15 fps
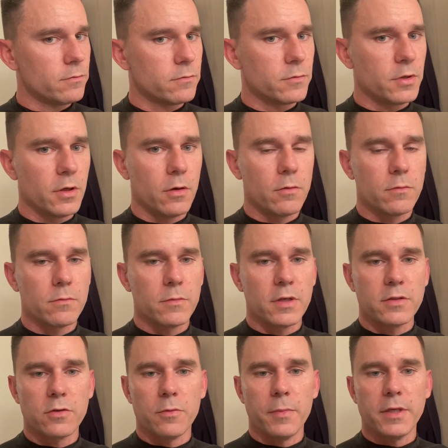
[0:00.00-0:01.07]
You know, nice
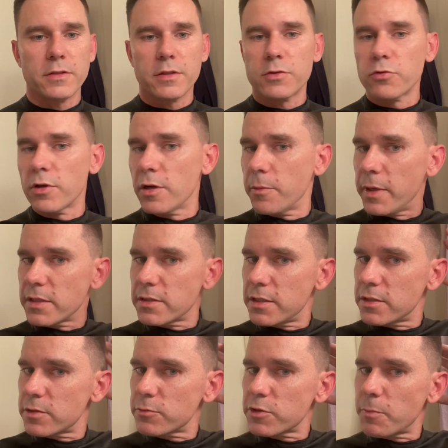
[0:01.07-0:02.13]
little basic trim. I see
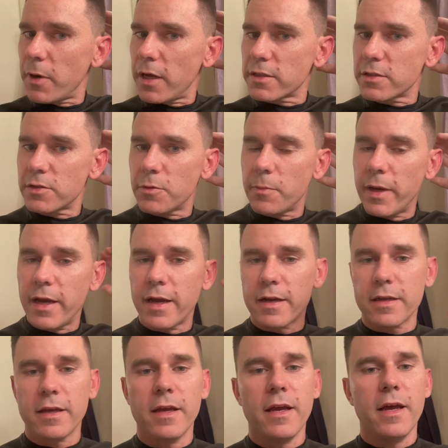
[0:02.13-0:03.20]
some spots in the back.